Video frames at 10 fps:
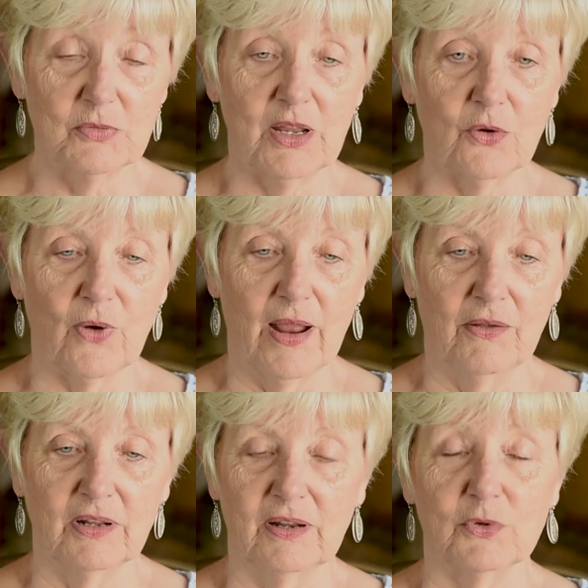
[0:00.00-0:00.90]
to be
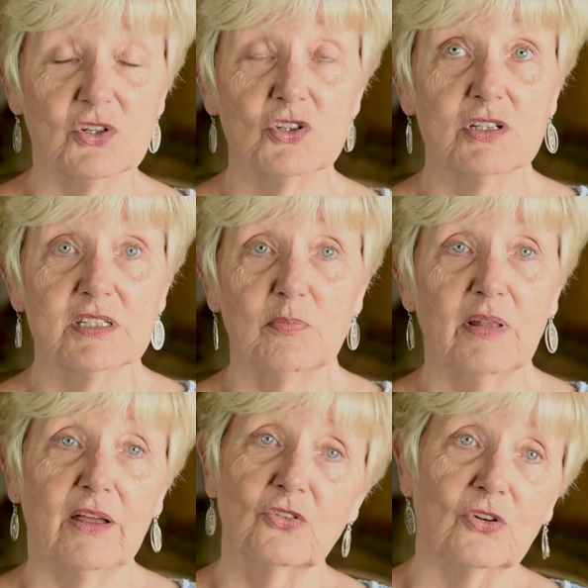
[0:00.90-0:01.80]
around, and it was just a
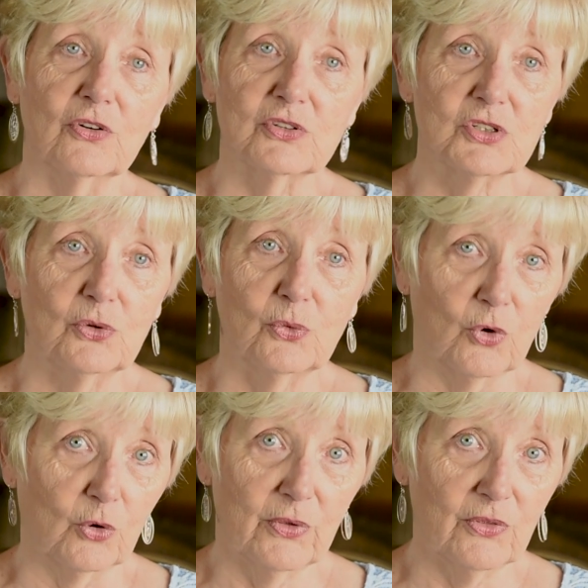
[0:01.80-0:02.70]
pleasure to
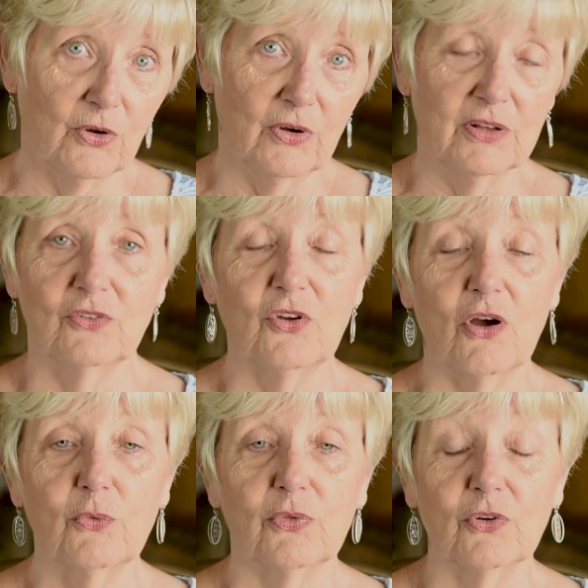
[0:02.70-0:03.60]
work with her and
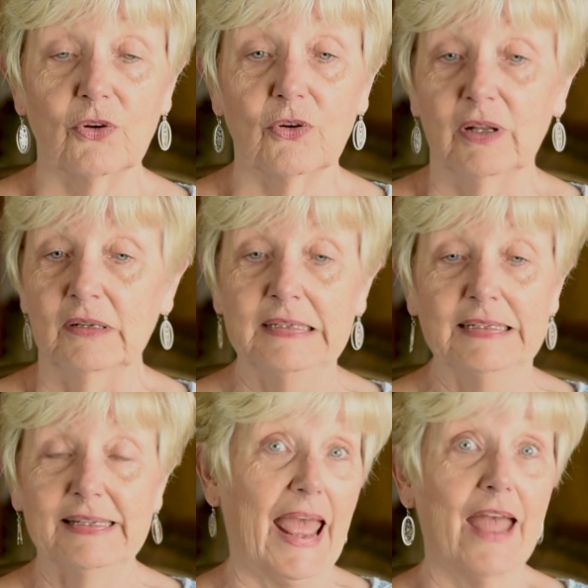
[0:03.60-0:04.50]
talk with her and
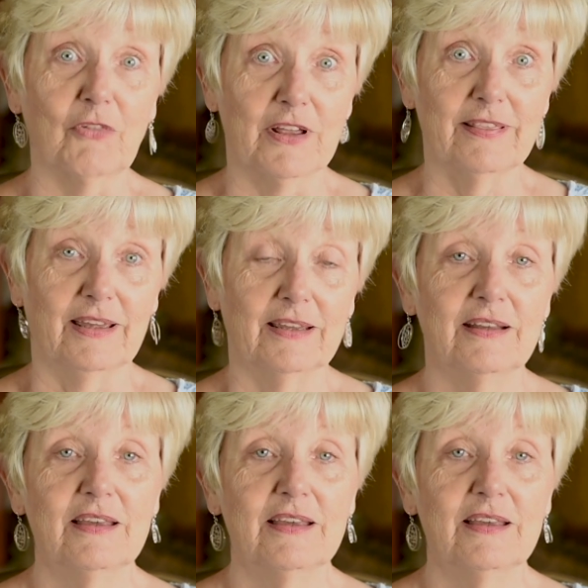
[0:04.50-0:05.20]
everything.